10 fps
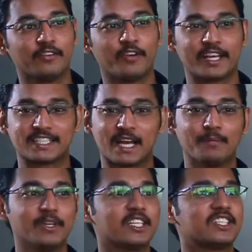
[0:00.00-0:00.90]
For
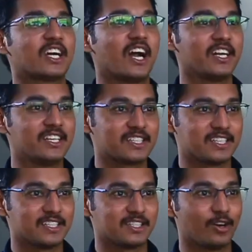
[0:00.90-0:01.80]
example, a Jacquard
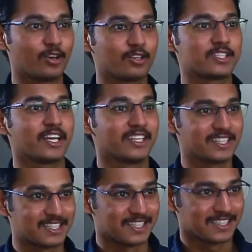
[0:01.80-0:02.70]
distance or cosine
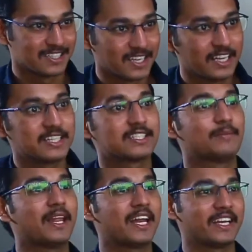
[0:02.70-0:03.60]
distance. It's a
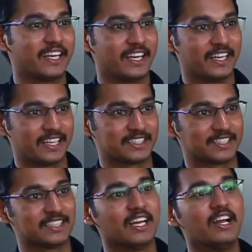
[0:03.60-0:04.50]
similarity
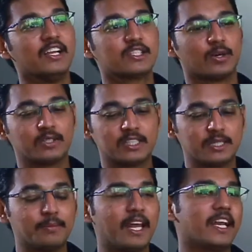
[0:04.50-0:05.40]
index. So the
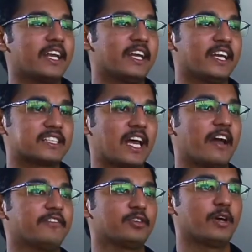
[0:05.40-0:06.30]
similarity index
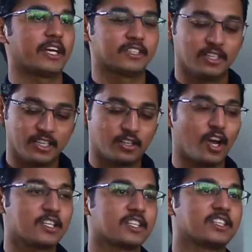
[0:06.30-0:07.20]
have to actually
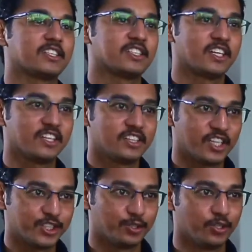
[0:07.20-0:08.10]
cross a certain
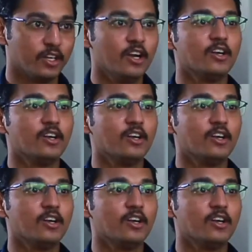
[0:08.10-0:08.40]
threshold